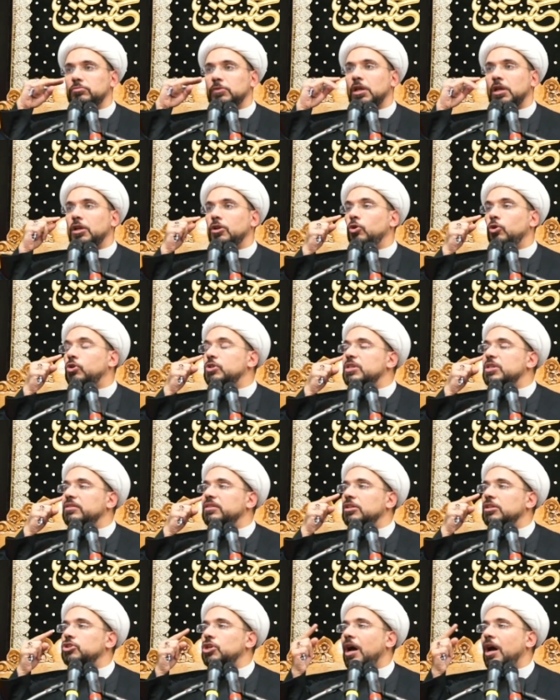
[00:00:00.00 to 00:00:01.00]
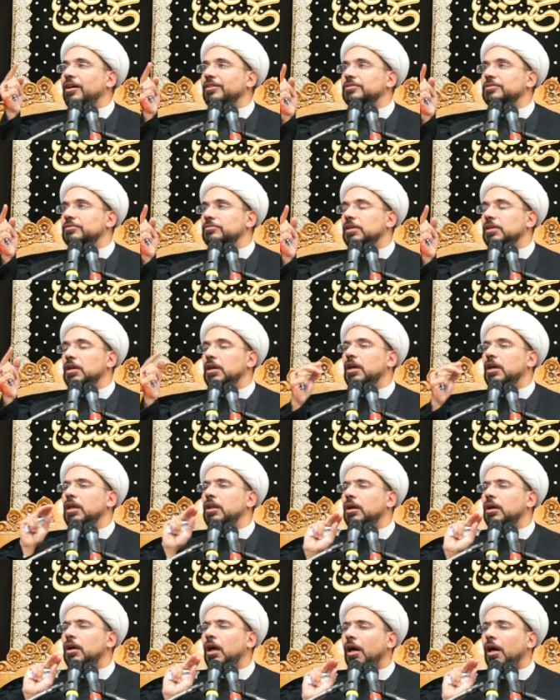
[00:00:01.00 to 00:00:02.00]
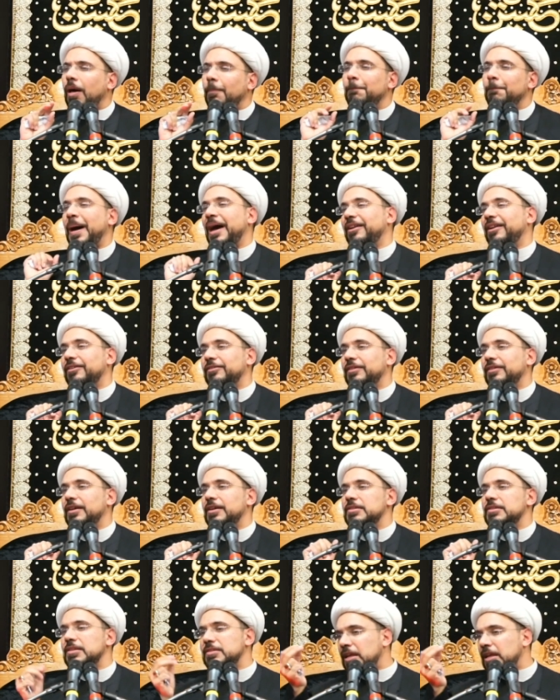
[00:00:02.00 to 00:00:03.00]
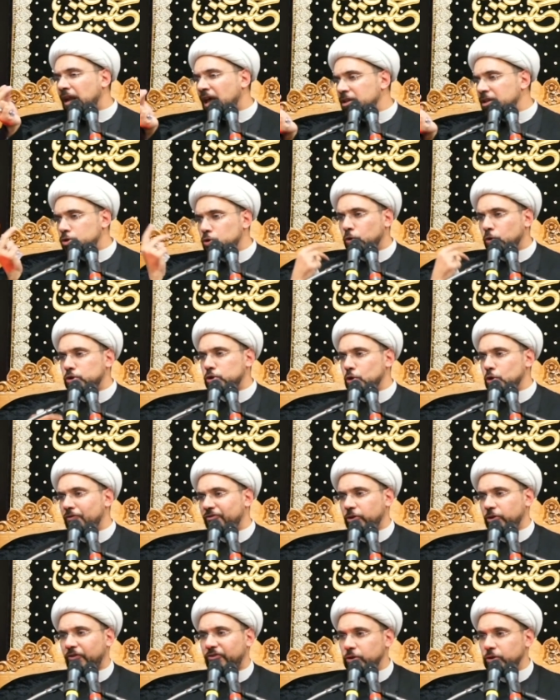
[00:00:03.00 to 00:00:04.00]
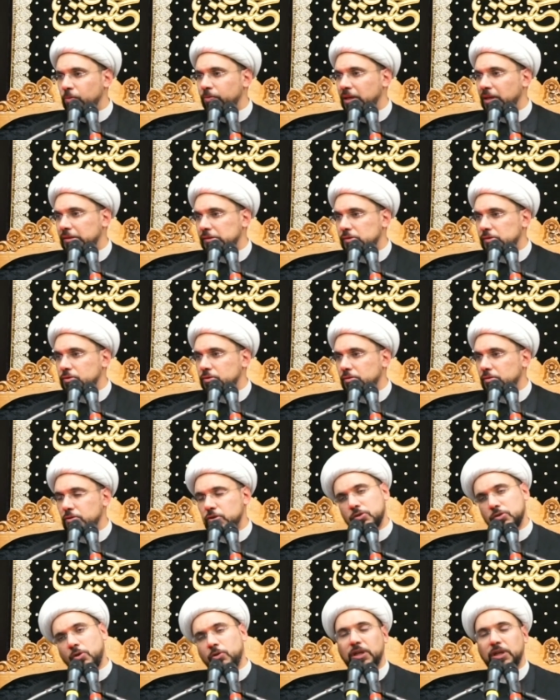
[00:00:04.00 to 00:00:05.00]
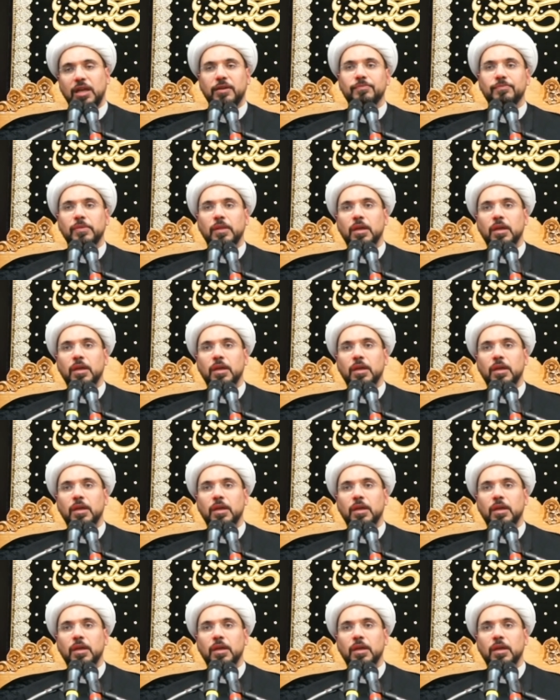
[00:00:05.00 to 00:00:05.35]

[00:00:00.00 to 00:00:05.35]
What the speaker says: looks at the child in a calm manner, says, "Can I talk to you for a few minutes?" Says, "Okay."